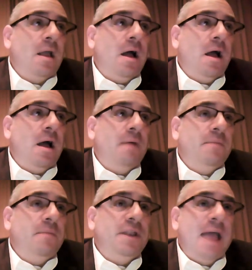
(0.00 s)

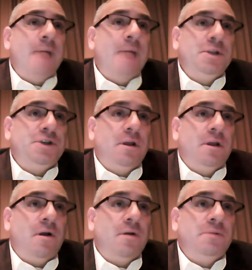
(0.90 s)
the damage
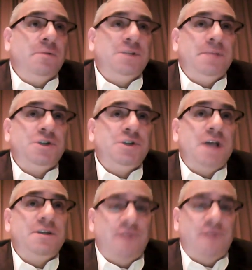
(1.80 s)
incurred would seem to
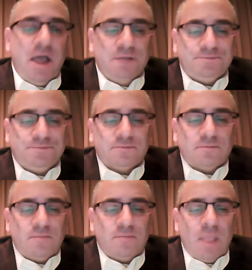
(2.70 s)
justify it.
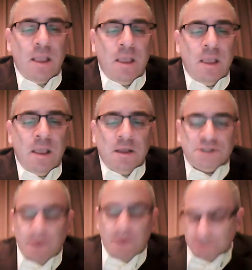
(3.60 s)

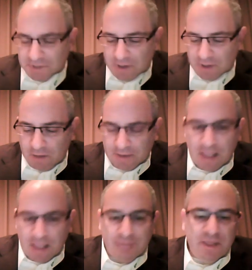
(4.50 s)
So as a result,
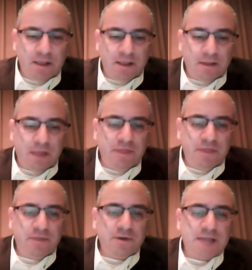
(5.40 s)
I think
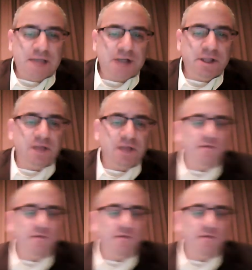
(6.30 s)
there is actually a